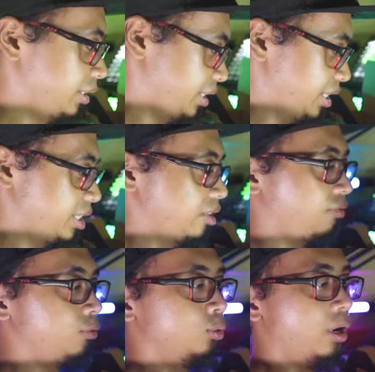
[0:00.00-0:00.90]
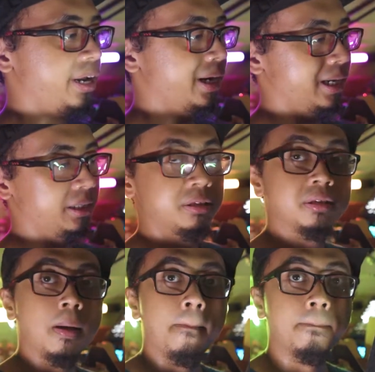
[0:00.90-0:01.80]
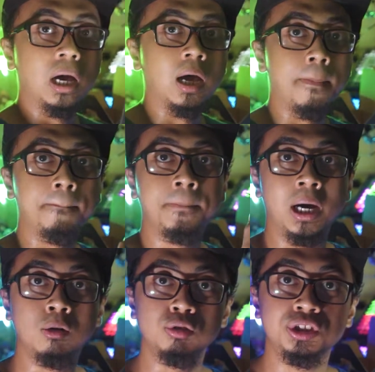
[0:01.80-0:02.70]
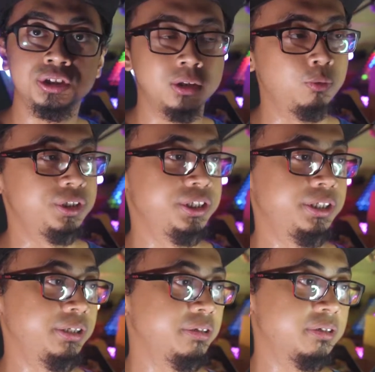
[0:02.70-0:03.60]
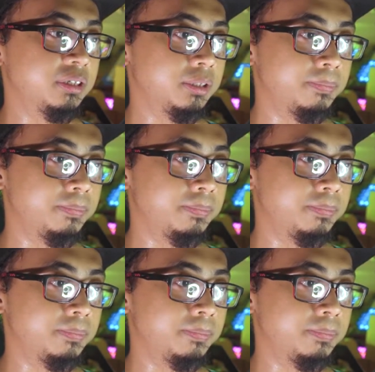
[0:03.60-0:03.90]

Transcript: They give you a nice pouch, which is